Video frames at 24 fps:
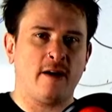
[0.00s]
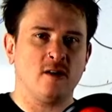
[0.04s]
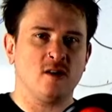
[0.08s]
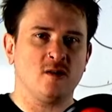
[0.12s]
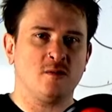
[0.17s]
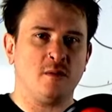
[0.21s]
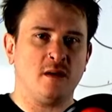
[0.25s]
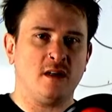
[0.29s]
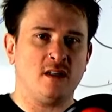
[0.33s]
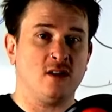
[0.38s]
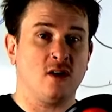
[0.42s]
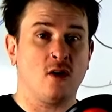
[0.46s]

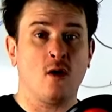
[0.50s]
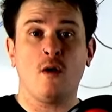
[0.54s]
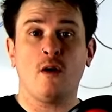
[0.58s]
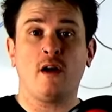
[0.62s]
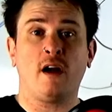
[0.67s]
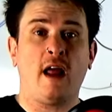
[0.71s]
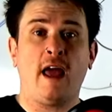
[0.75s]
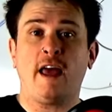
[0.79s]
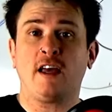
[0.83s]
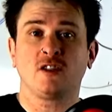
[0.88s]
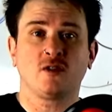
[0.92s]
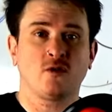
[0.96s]
me to go on an
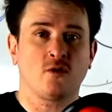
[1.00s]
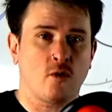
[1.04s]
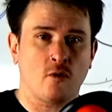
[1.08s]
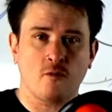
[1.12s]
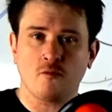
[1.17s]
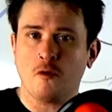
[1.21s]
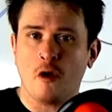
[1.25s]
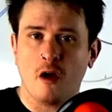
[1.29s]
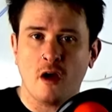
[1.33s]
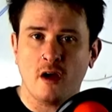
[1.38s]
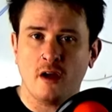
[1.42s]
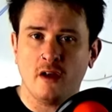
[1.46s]
extra
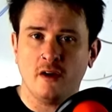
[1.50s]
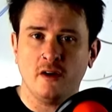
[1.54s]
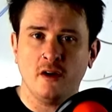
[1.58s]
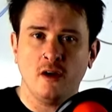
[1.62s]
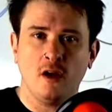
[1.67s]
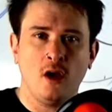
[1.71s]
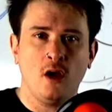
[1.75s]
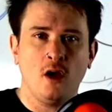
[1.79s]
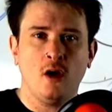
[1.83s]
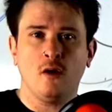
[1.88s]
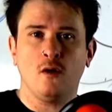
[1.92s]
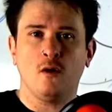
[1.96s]
run
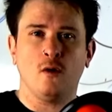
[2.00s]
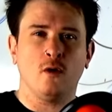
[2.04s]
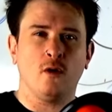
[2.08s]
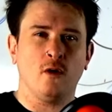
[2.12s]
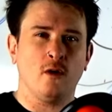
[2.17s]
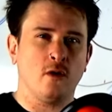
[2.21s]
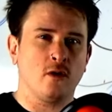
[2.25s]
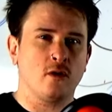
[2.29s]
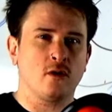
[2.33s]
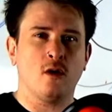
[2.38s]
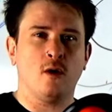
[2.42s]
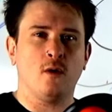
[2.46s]

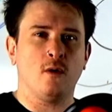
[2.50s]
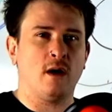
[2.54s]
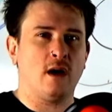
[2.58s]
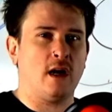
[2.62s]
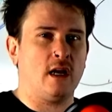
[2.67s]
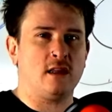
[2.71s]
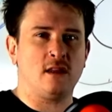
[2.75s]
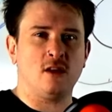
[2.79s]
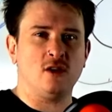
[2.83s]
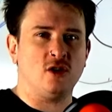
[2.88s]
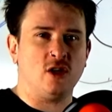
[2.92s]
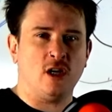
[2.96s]
or go
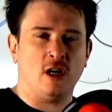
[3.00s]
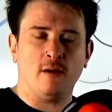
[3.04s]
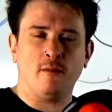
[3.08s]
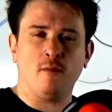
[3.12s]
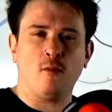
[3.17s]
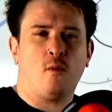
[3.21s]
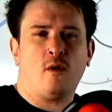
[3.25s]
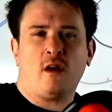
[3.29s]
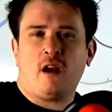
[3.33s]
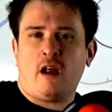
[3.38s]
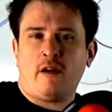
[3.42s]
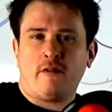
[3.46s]
hit the gym,
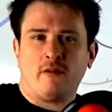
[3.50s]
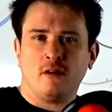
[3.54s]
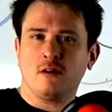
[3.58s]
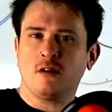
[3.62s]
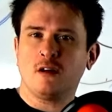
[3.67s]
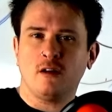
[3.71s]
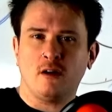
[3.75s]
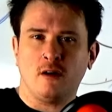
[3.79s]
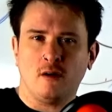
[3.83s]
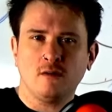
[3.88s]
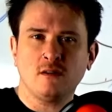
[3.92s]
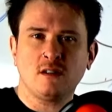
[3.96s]
whatever, you
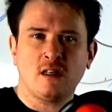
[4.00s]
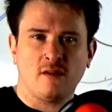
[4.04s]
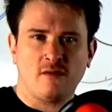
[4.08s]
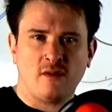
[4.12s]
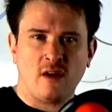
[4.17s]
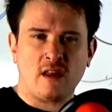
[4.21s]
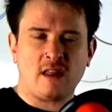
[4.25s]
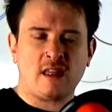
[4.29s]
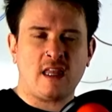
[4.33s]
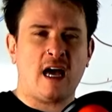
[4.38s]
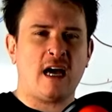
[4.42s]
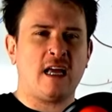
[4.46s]
know, stuff
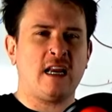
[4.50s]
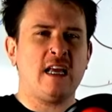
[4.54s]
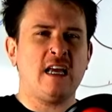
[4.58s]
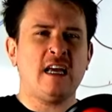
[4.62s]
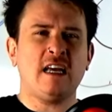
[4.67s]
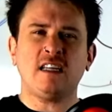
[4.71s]
like that.